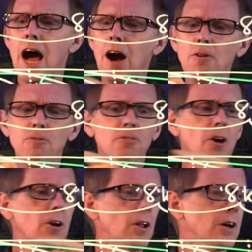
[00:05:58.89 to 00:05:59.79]
How
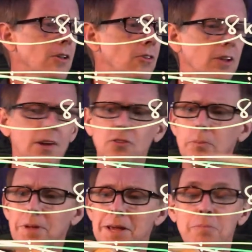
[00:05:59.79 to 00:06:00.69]
far along this laser
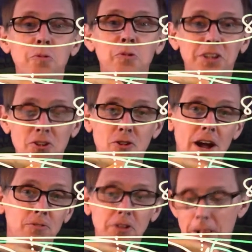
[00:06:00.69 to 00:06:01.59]
beam will it
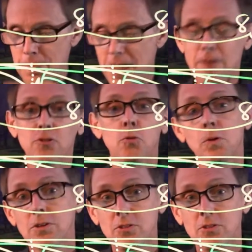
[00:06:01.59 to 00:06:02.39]
travel after one